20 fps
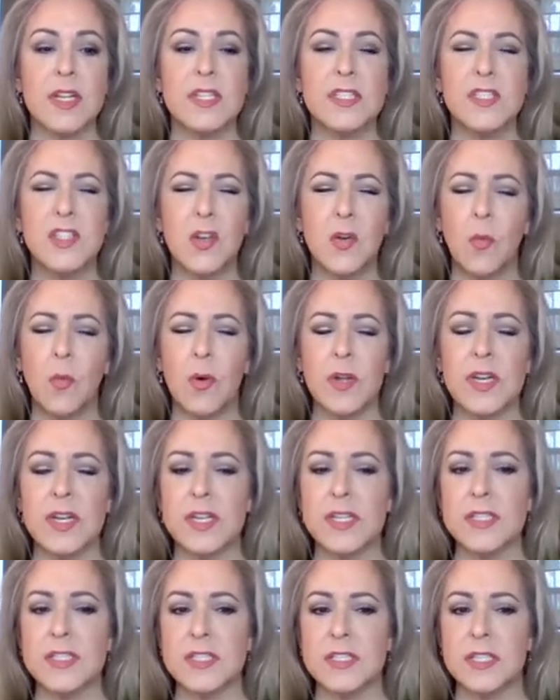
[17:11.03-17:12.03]
You'll want
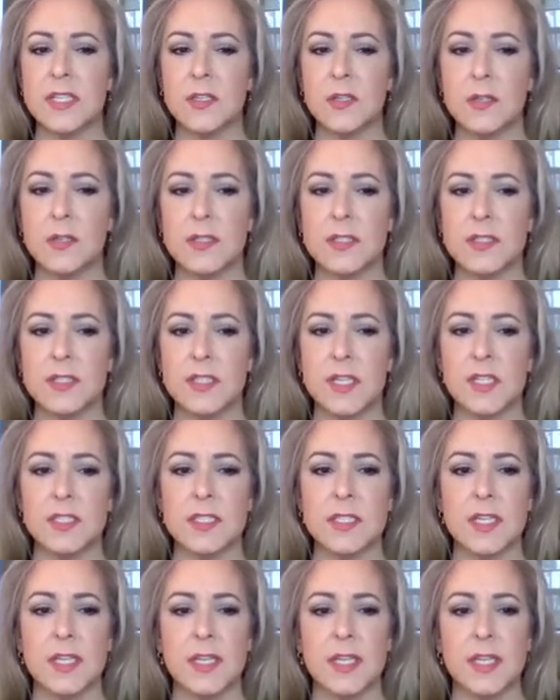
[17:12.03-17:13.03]
to consider
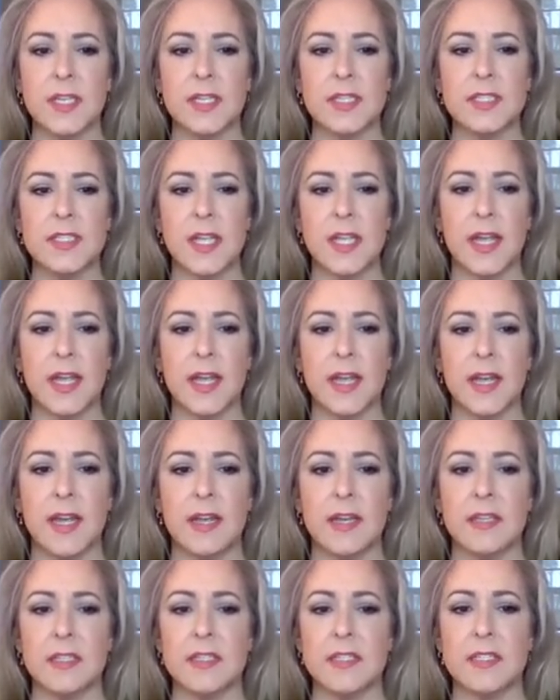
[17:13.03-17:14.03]
such things
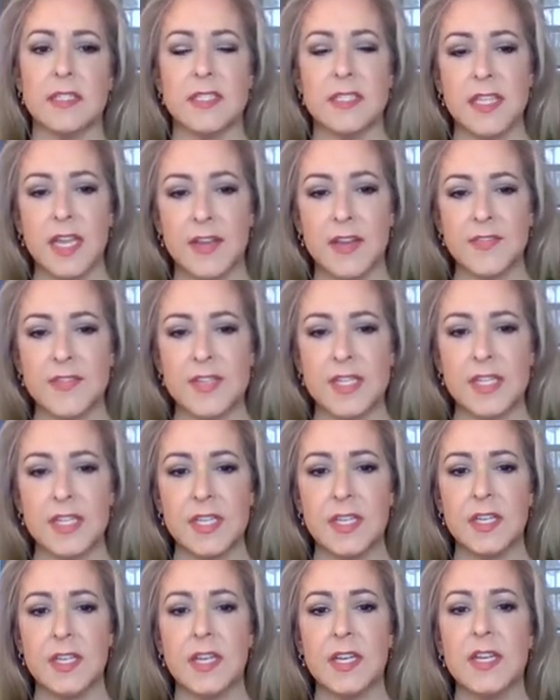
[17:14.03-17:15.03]
as
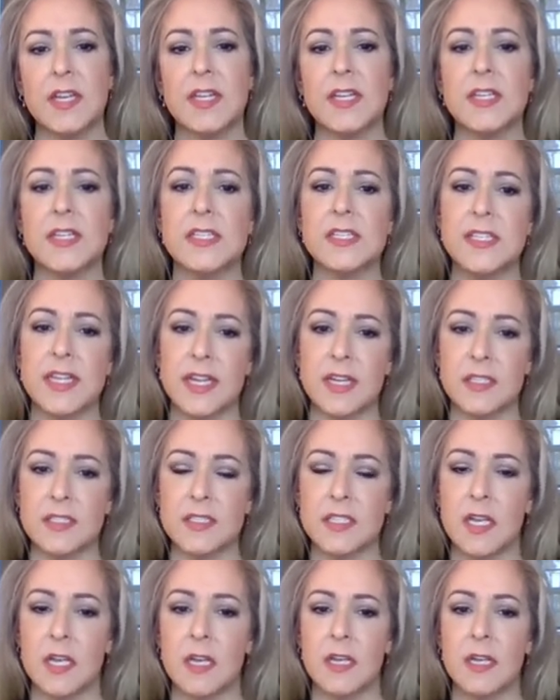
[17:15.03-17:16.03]
safety,
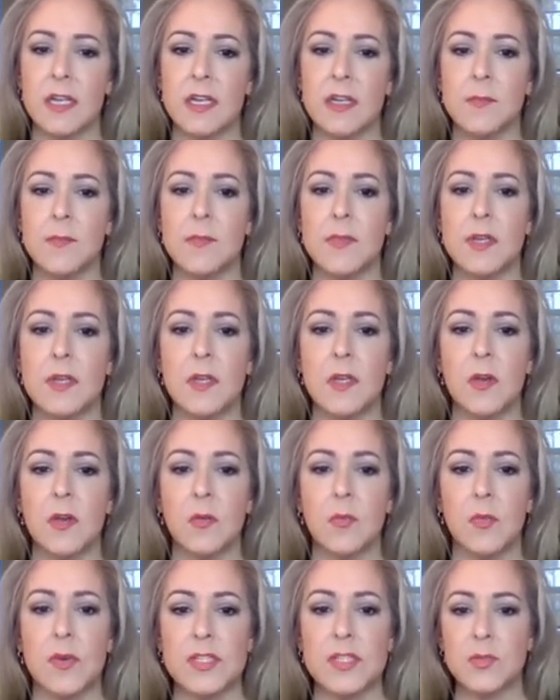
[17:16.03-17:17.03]
downtime,
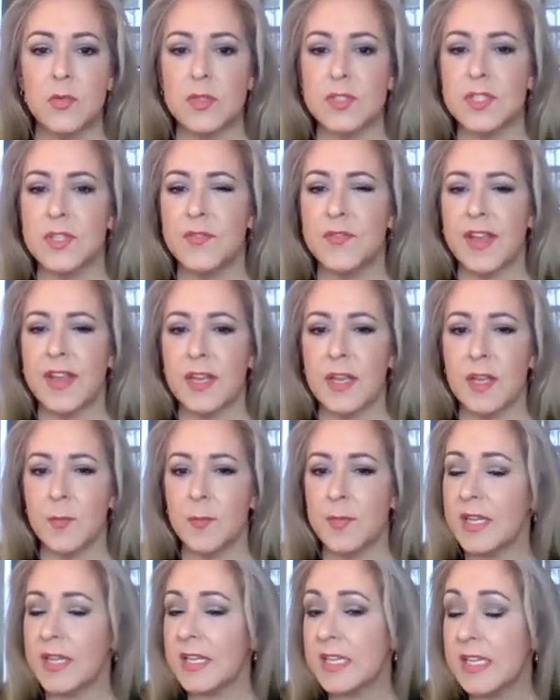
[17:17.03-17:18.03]
resource
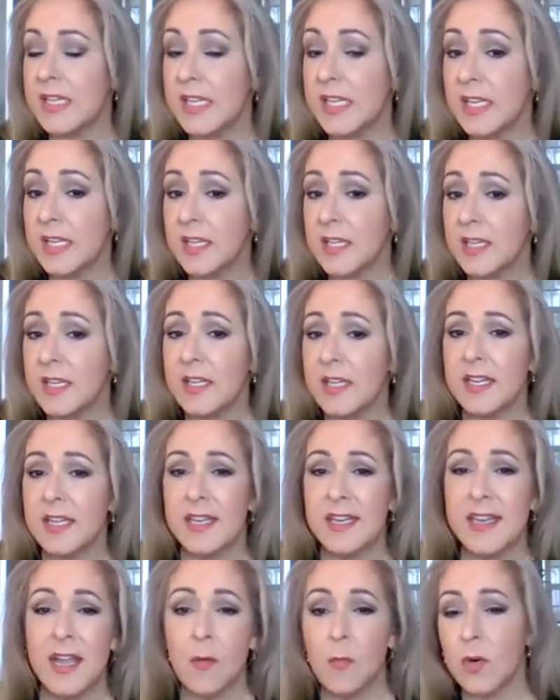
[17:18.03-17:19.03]
availability,
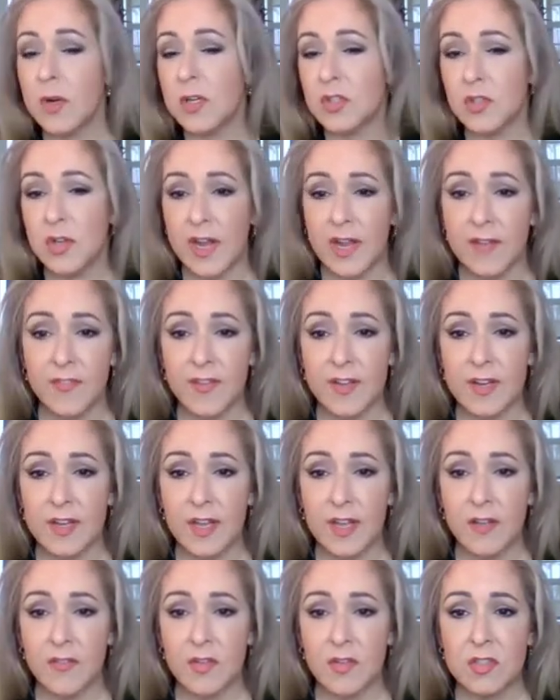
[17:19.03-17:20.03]
network traffic
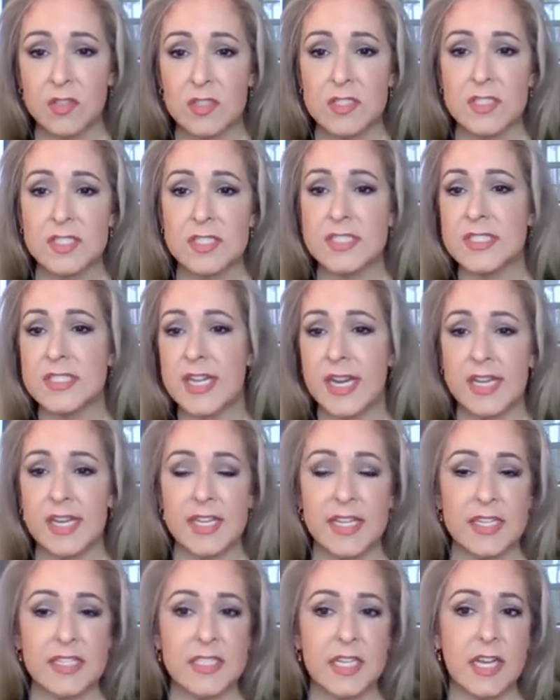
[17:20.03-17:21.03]
levels, data
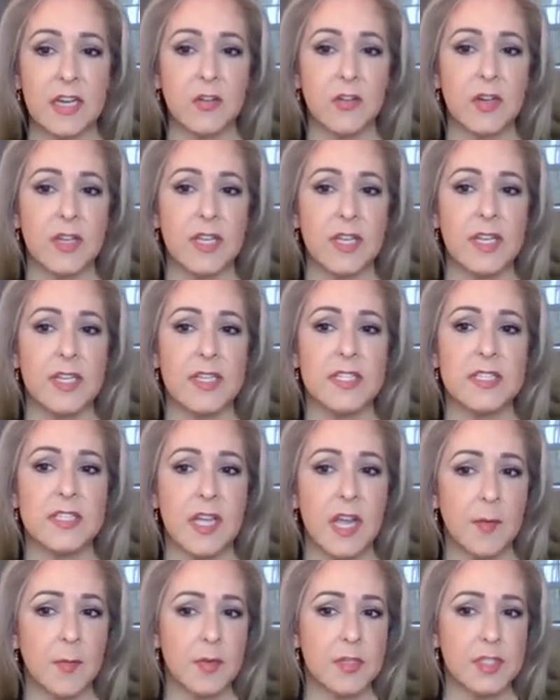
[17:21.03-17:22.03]
integrity,
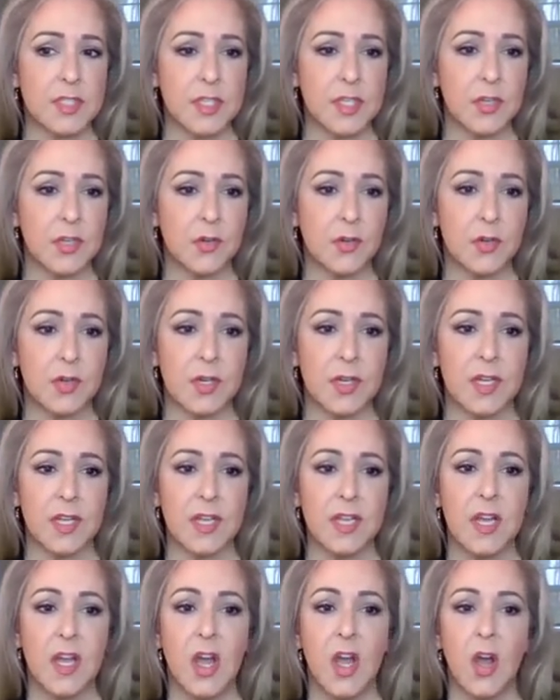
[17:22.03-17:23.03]

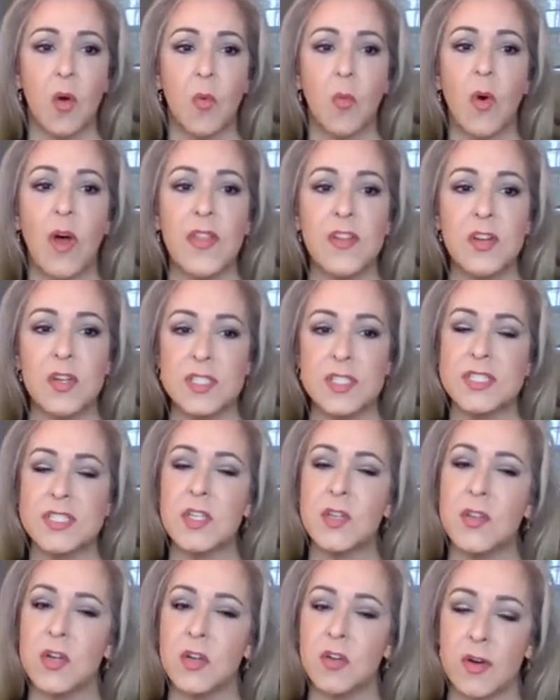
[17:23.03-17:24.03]
cybersecurity, while there's
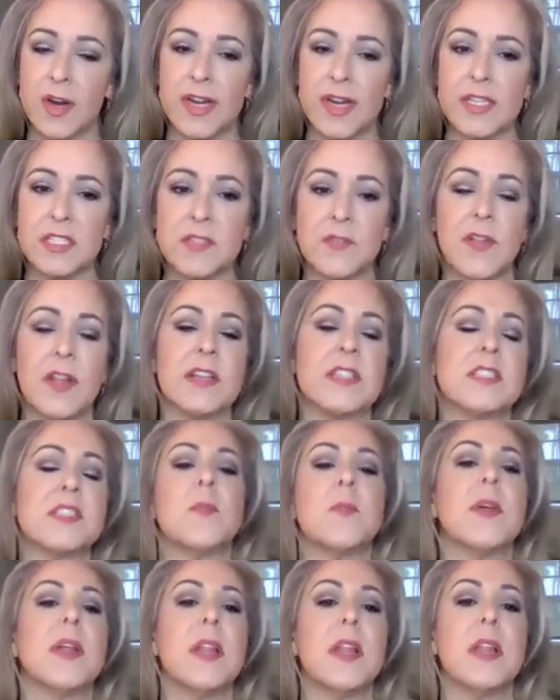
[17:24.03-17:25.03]
still the greatest
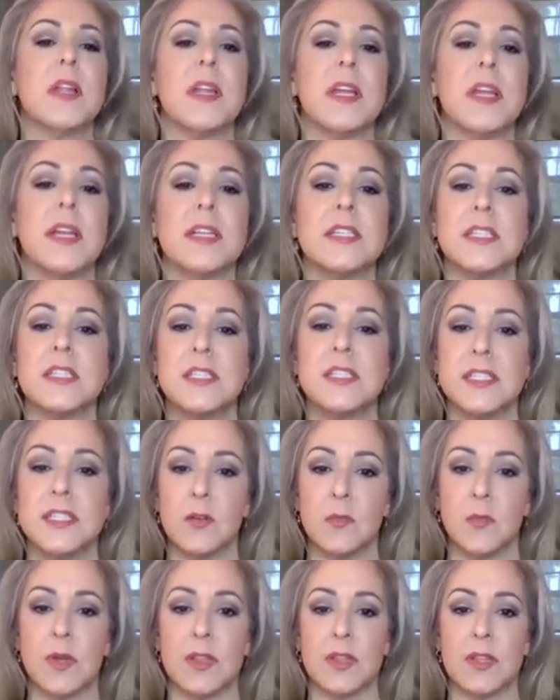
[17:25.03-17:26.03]
flexibility to
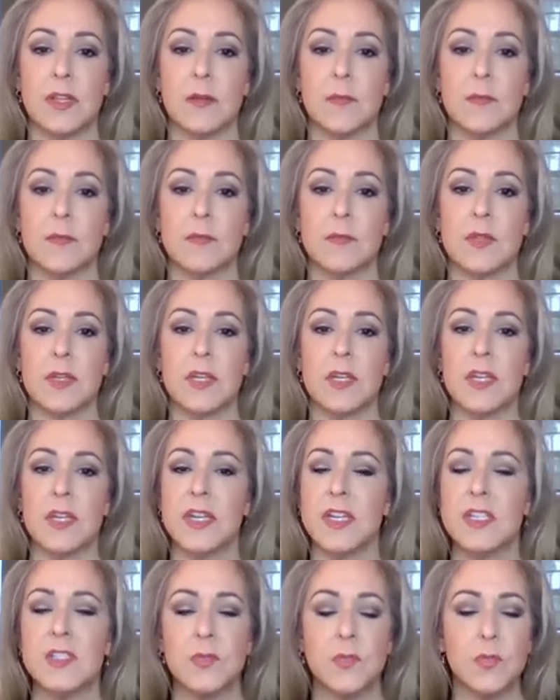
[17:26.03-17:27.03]
deal with them
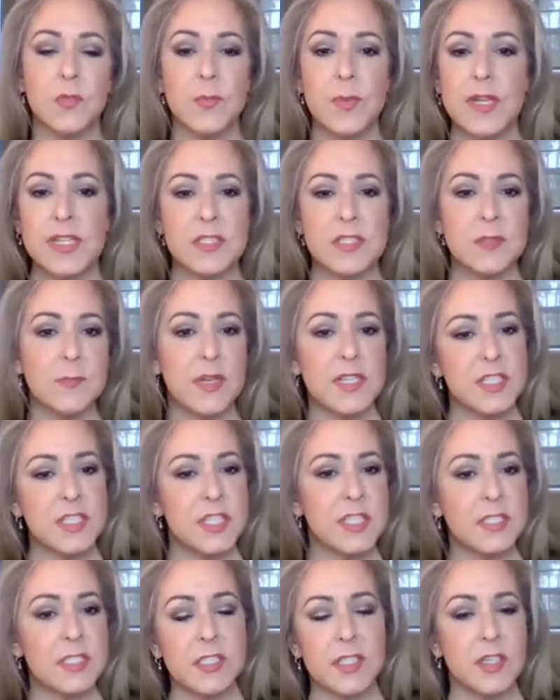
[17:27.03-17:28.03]
it's it's much
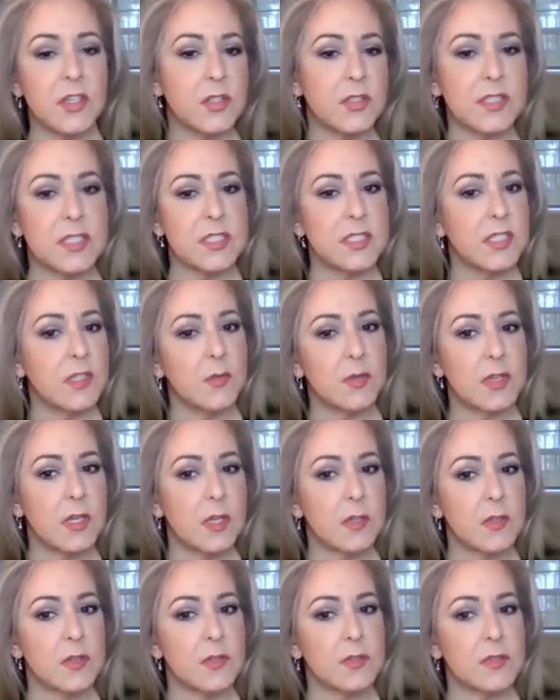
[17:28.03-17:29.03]
easier to deal with
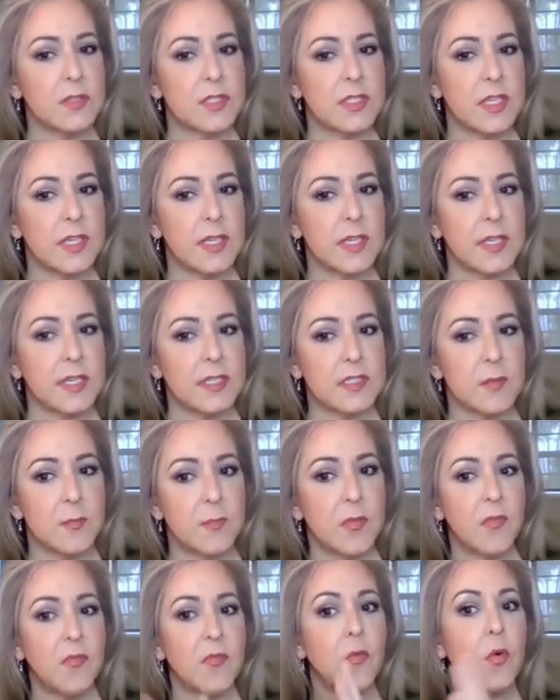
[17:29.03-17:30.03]
all those things
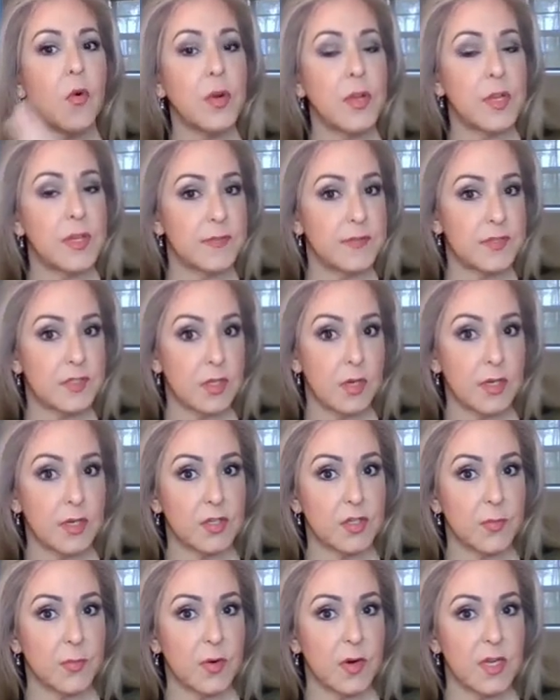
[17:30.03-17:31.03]
before you
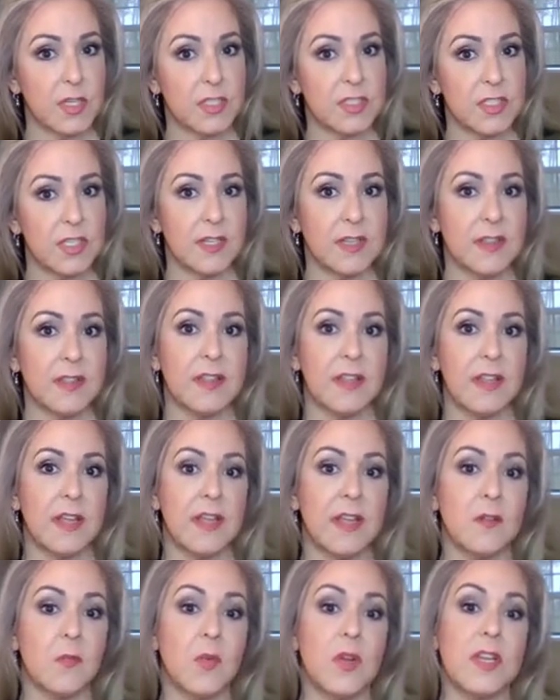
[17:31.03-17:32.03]
started your project
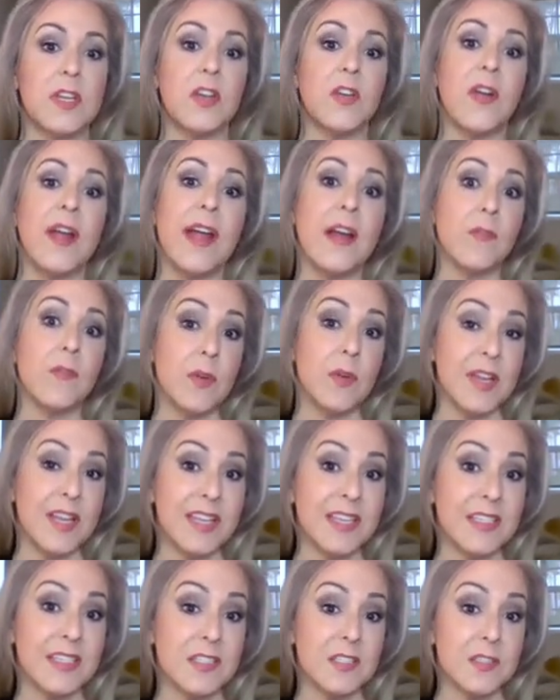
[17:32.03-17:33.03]
than when you're halfway
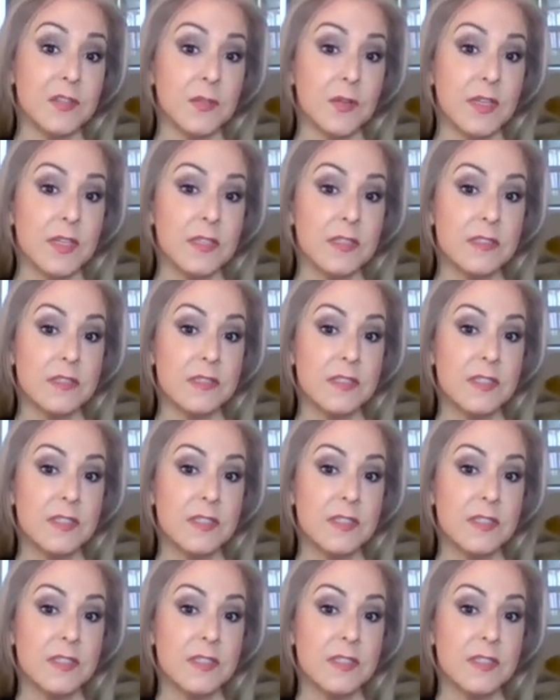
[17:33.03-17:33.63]
into it.